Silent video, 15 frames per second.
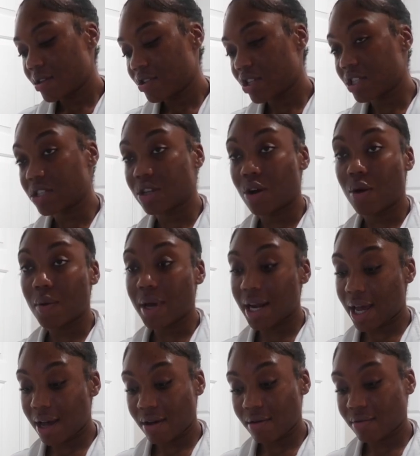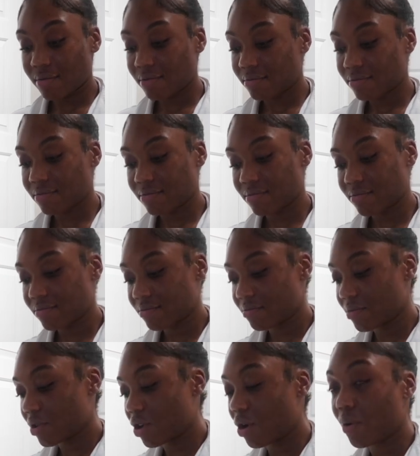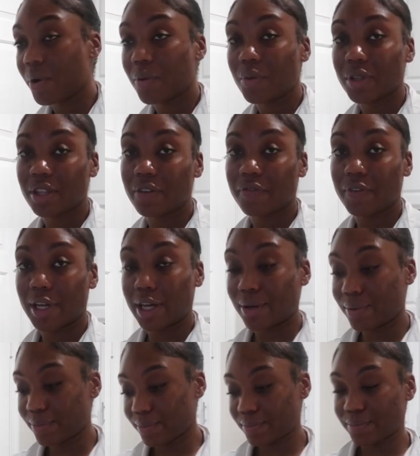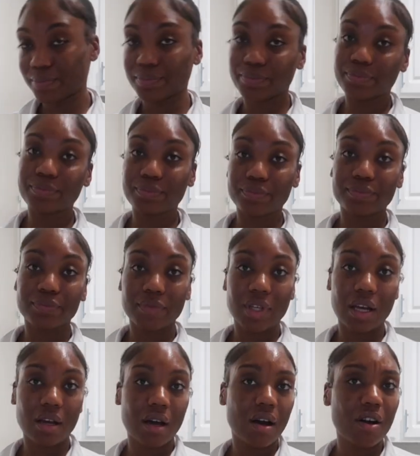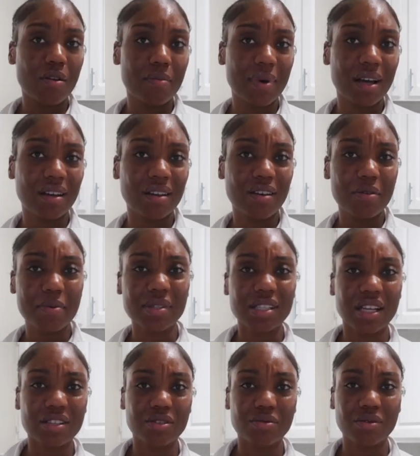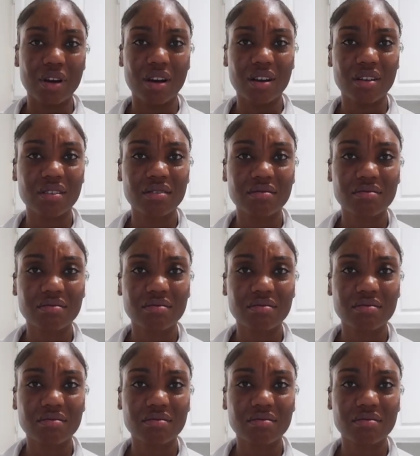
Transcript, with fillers: Just going out, going with the flow. I hope, I, I hope it's not too dark.